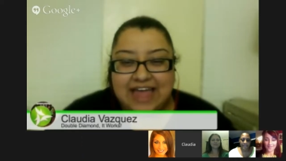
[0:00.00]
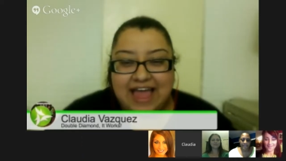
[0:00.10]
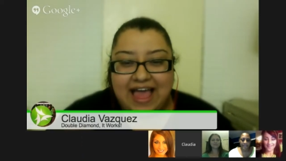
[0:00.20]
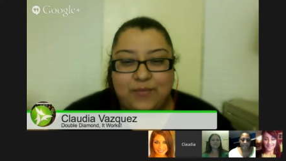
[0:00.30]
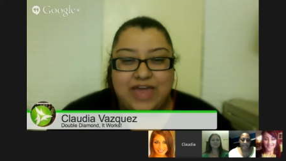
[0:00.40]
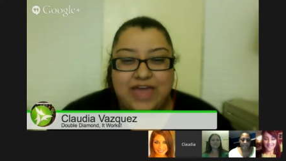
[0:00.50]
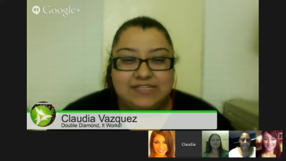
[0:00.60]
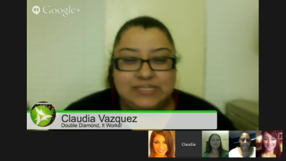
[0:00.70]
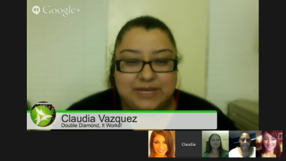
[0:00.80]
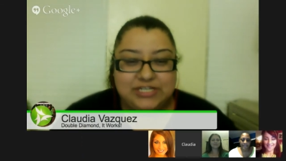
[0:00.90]
we have a
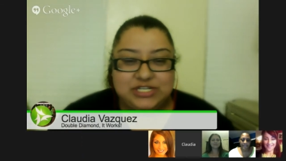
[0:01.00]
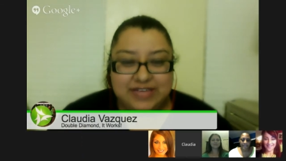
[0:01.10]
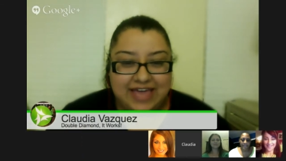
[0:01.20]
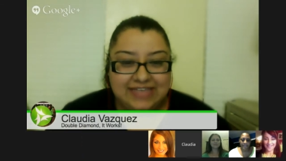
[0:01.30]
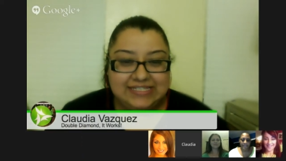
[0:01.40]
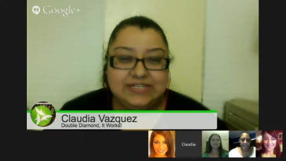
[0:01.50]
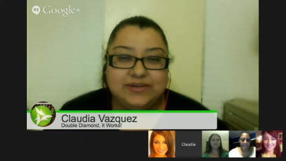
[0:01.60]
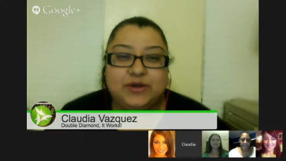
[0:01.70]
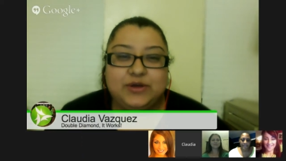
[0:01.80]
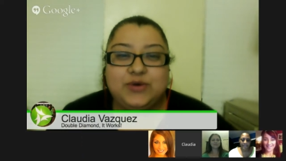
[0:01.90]
special guest
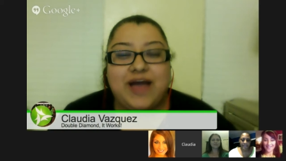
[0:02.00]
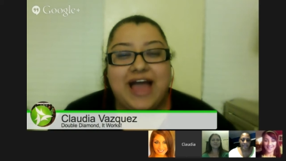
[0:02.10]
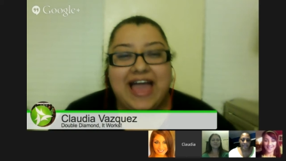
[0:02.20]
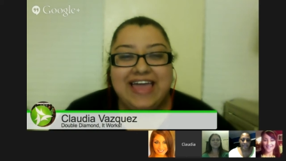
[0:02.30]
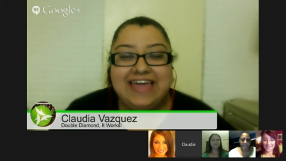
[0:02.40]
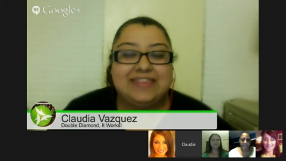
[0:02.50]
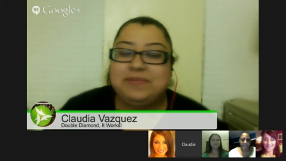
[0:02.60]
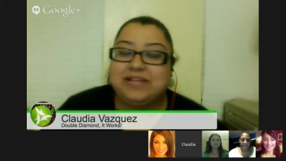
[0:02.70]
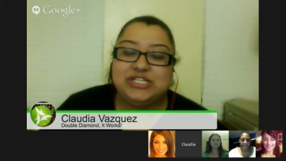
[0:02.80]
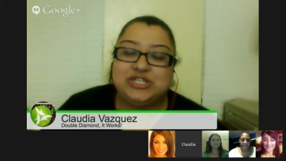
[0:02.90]
who I get the
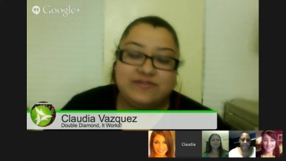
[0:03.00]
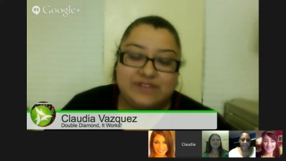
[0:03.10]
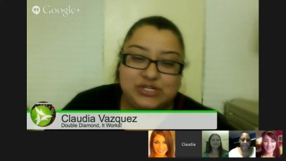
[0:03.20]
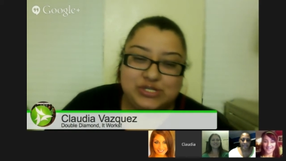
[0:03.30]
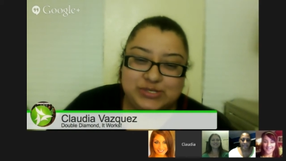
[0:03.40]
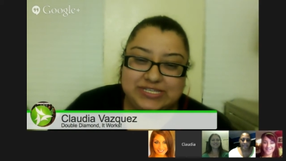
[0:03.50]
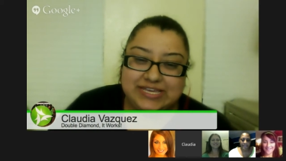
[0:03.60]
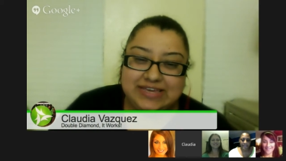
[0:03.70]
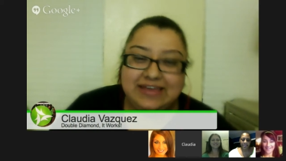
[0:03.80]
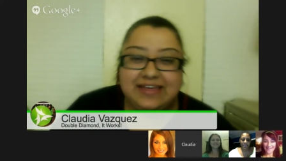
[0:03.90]
pleasure of
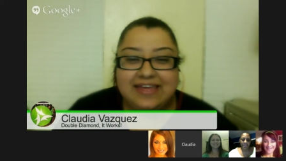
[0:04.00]
introducing.